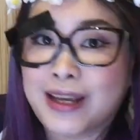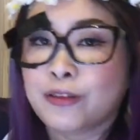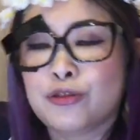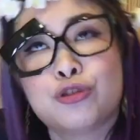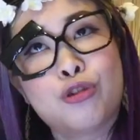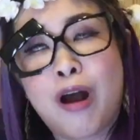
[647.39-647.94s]

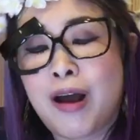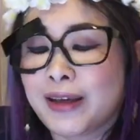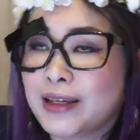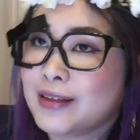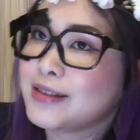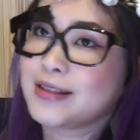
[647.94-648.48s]
and
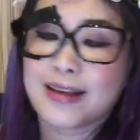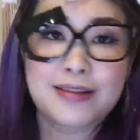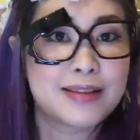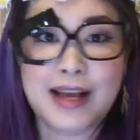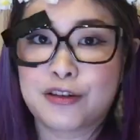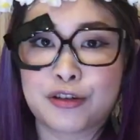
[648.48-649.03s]
drawings,
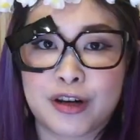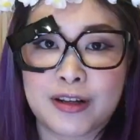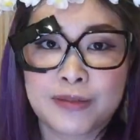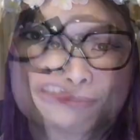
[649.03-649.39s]
etc.